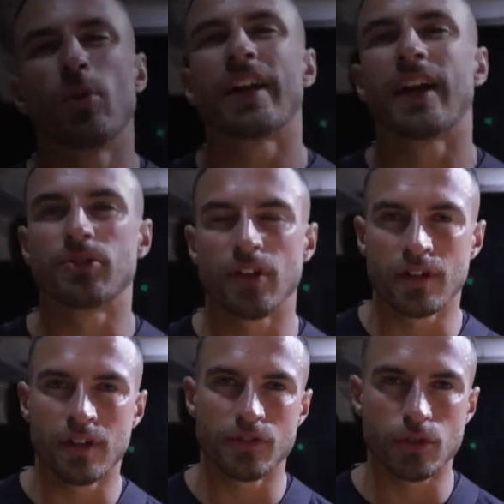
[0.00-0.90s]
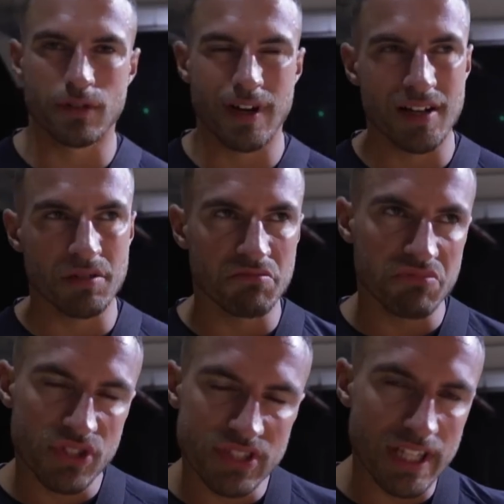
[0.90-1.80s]
workout done. It took
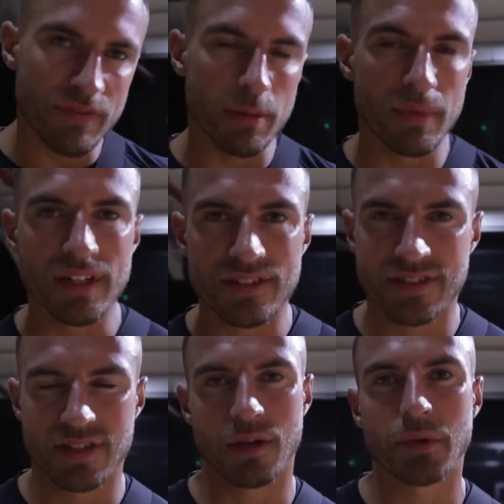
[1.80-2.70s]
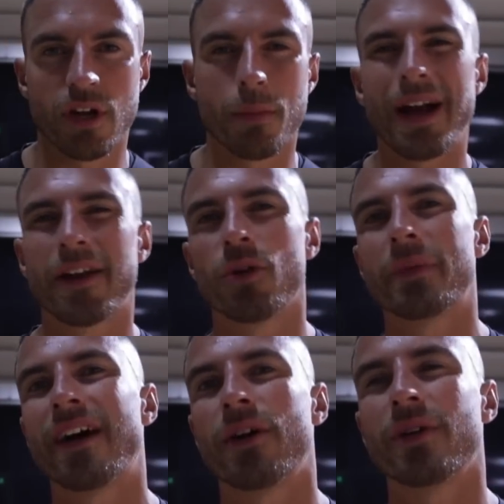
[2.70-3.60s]
around 70 minutes. I'm gonna go back
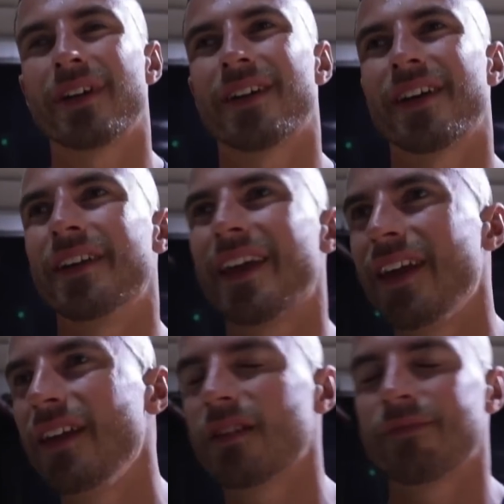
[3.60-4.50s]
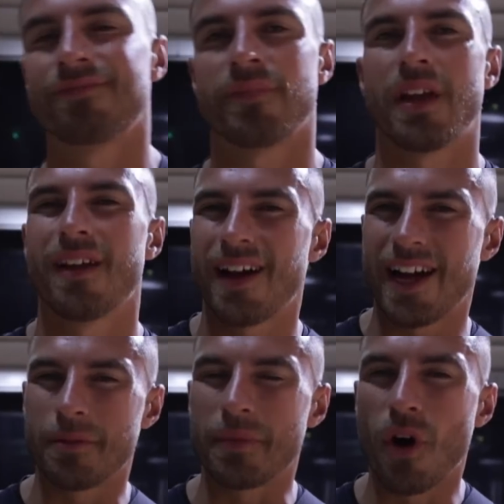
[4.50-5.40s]
home now and eat.
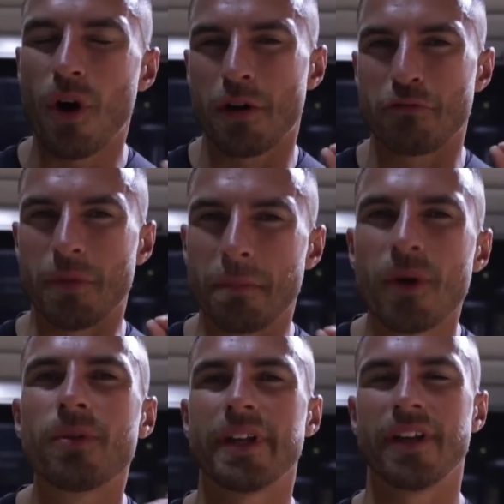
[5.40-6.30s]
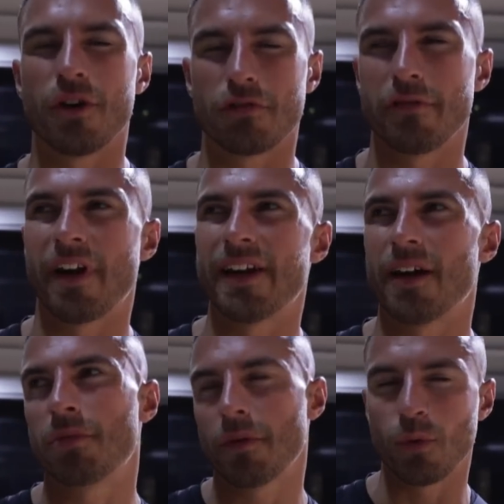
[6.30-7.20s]
I am not remotely hungry right
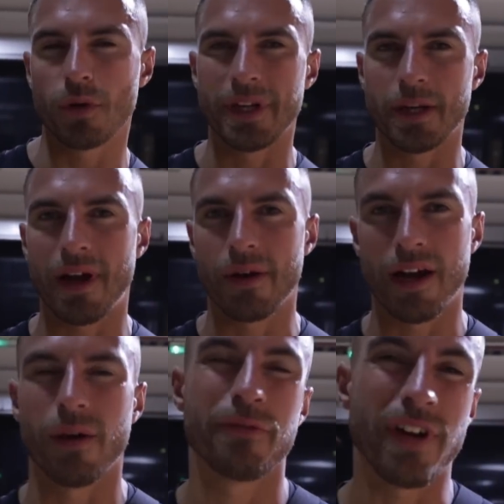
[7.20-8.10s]
now. Probably will be in about an hour. In